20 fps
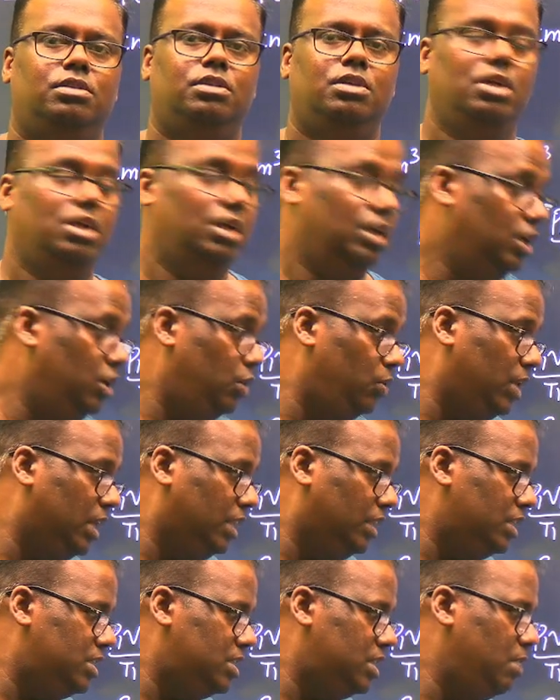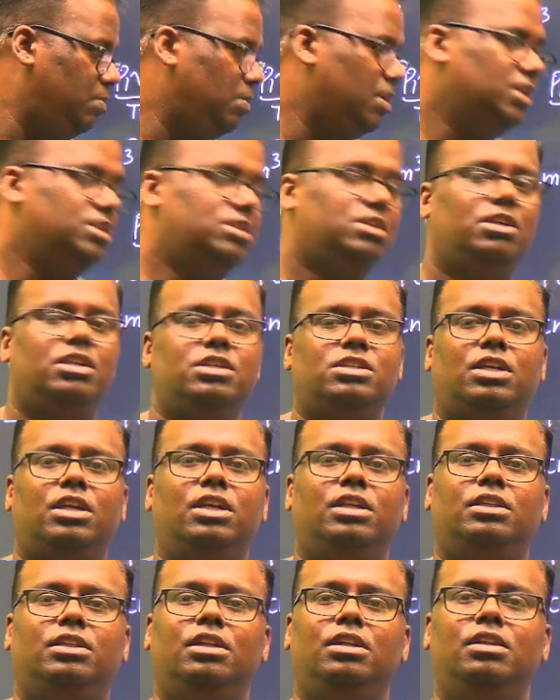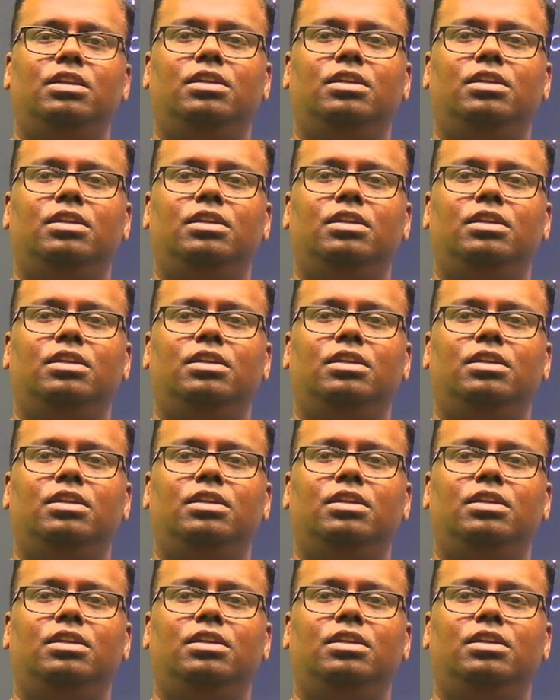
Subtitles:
did you get the same answer as Kirtan?